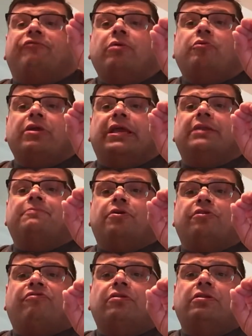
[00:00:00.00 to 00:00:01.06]
were in
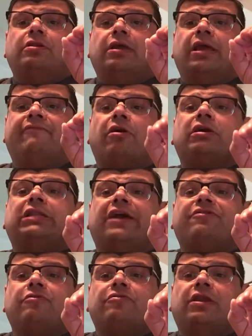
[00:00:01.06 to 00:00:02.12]
person, if our
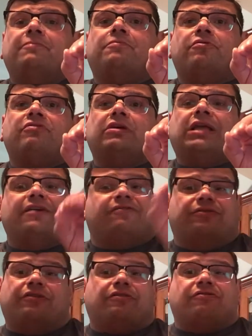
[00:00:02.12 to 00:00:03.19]
class was an in-person class,
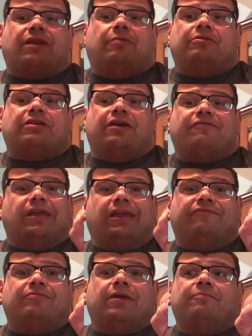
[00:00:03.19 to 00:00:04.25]
and this is the same test I
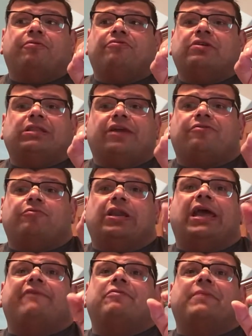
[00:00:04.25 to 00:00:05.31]
give to my in-person class, we'd
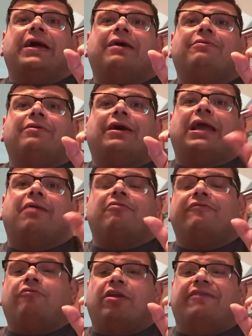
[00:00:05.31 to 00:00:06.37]
have about an hour
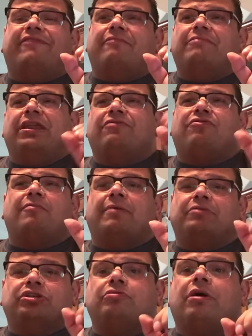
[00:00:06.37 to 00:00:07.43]
and 45 minutes or
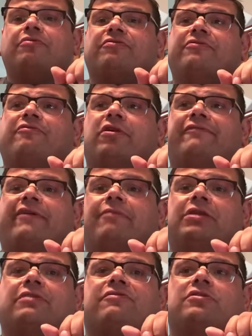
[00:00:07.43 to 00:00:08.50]
maybe 2 hours and 45
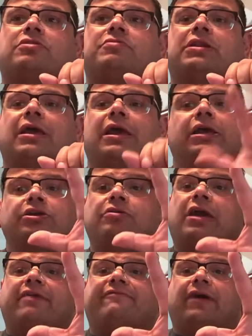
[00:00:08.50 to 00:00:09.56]
minutes to do it. You
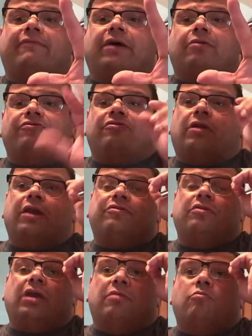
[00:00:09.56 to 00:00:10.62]
got 5 hours, okay?
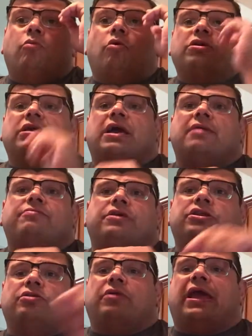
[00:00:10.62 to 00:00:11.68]
So you get more time
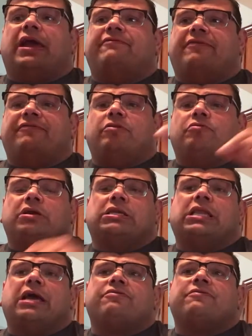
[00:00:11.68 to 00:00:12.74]
than you would have if you were in
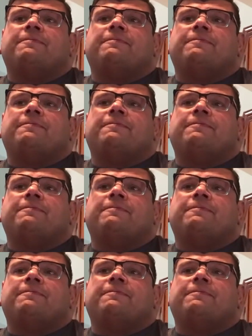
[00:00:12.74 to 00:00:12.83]
class.